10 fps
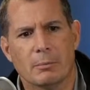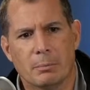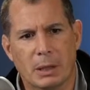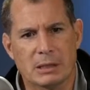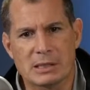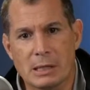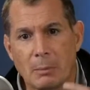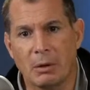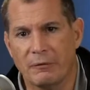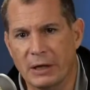but
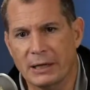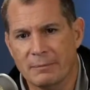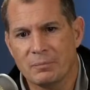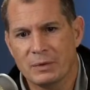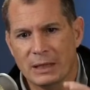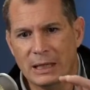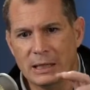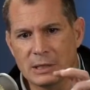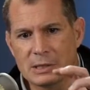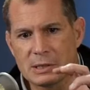some of it
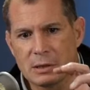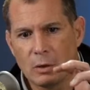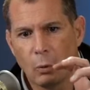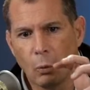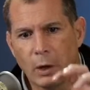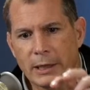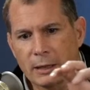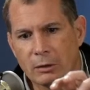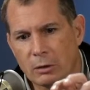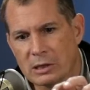is what
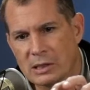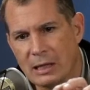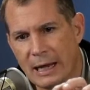it looks